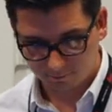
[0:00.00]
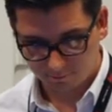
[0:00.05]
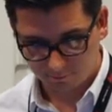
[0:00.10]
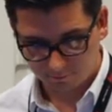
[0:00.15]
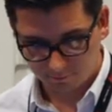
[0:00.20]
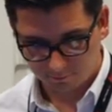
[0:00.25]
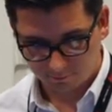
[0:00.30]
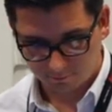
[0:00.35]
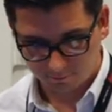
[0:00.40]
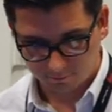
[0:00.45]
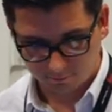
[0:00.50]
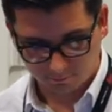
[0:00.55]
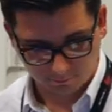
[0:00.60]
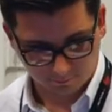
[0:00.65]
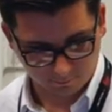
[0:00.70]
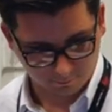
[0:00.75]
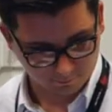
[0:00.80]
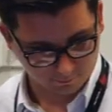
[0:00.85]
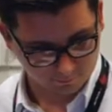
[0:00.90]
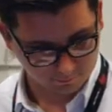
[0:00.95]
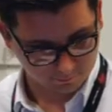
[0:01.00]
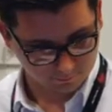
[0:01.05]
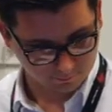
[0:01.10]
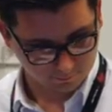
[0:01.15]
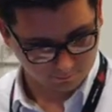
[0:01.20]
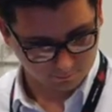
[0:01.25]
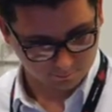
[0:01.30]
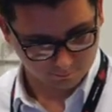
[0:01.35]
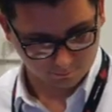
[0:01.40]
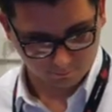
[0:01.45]

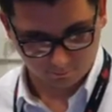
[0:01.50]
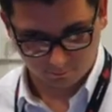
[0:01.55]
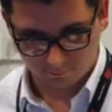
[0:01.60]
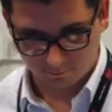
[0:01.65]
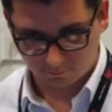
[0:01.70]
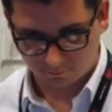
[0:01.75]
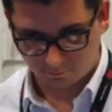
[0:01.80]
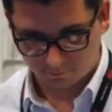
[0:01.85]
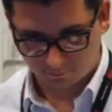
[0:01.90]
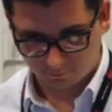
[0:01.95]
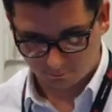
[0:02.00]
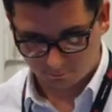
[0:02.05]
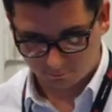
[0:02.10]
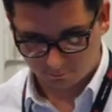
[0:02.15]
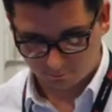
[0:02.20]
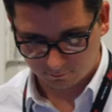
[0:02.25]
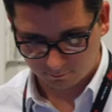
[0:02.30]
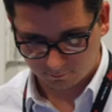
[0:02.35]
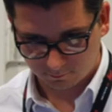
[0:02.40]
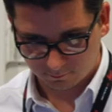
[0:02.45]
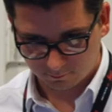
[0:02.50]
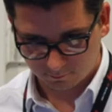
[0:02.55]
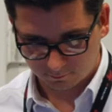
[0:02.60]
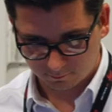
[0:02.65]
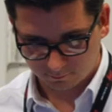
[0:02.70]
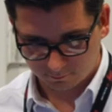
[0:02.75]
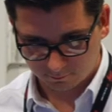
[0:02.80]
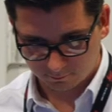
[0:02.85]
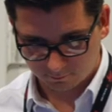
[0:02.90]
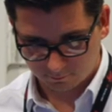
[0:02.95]

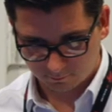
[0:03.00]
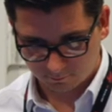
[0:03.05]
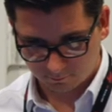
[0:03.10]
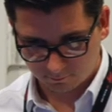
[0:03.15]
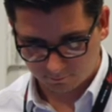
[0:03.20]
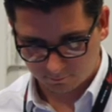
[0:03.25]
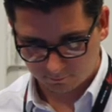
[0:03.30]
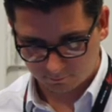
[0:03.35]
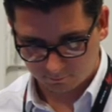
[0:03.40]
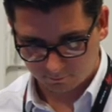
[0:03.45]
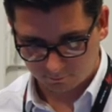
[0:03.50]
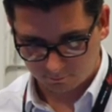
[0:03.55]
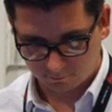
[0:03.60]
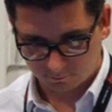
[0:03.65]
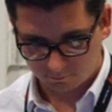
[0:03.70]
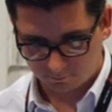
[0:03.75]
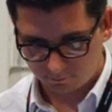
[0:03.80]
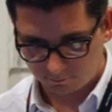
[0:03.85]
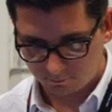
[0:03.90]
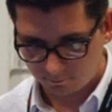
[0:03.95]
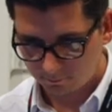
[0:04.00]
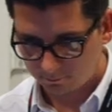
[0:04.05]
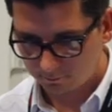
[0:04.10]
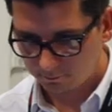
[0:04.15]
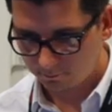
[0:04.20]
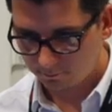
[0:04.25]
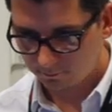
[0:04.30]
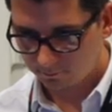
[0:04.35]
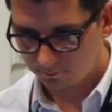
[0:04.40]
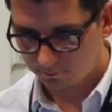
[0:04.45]

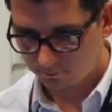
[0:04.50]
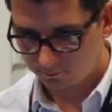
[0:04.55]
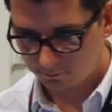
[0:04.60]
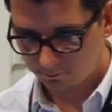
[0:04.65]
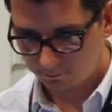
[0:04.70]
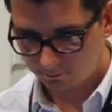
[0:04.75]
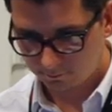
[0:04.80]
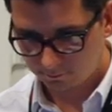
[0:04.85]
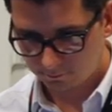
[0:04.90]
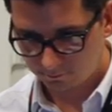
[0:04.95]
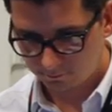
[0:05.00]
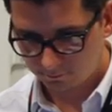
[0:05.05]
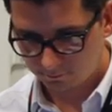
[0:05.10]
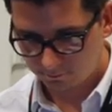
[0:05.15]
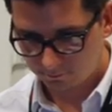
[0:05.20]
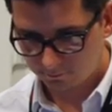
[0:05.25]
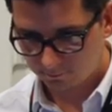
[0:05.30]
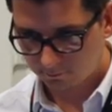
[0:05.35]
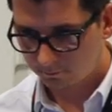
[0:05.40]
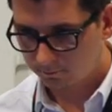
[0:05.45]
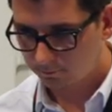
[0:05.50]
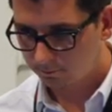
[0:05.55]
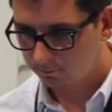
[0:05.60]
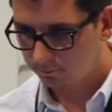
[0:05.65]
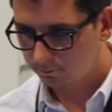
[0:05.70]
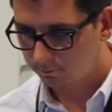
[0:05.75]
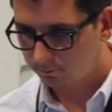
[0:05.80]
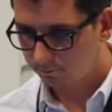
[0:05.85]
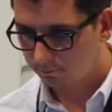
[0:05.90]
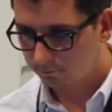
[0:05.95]

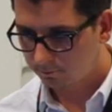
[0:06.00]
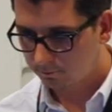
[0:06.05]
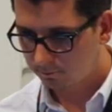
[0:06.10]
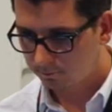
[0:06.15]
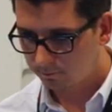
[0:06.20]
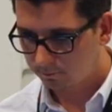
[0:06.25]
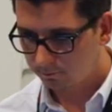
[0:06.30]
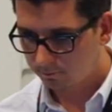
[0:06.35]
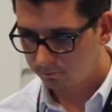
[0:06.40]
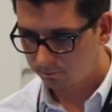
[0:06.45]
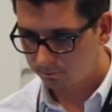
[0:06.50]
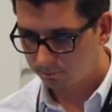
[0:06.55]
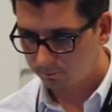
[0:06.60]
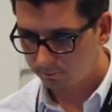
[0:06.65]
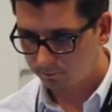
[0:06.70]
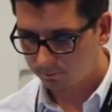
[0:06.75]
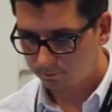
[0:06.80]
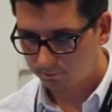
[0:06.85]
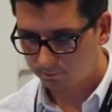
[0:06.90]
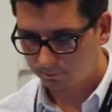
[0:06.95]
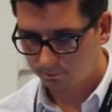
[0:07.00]
No one is speaking in this clip.